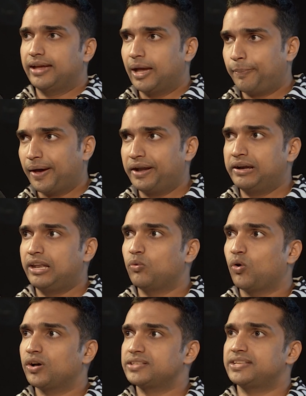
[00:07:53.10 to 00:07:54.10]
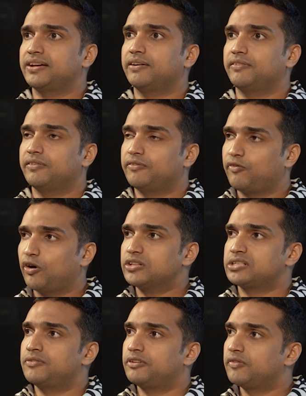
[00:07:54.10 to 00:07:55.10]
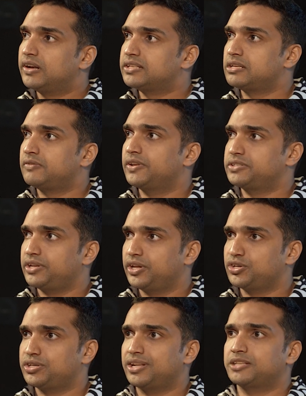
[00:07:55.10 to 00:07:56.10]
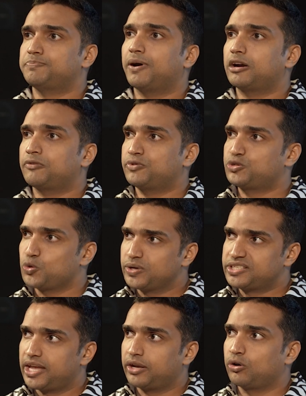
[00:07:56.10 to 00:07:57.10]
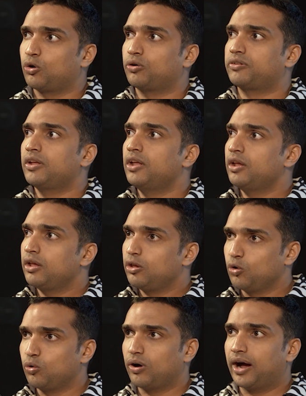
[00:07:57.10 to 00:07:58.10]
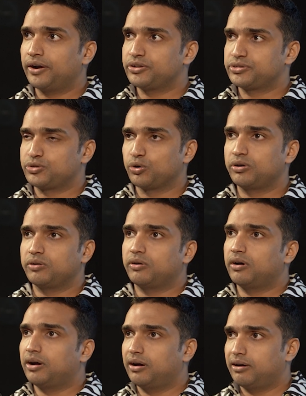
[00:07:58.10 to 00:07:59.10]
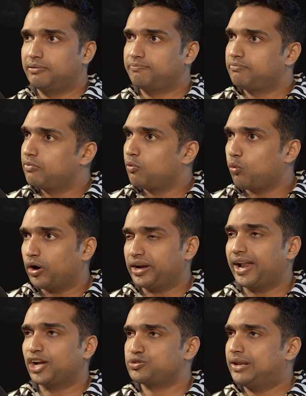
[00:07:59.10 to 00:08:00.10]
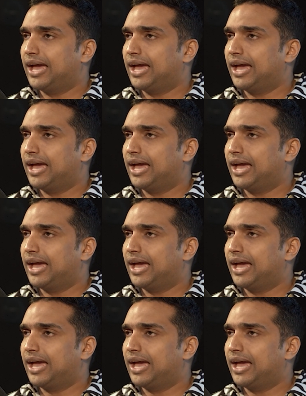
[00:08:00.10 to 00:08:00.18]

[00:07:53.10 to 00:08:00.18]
apparently was a false and frivolous investigation. As part of a suicide note, you understood what had actually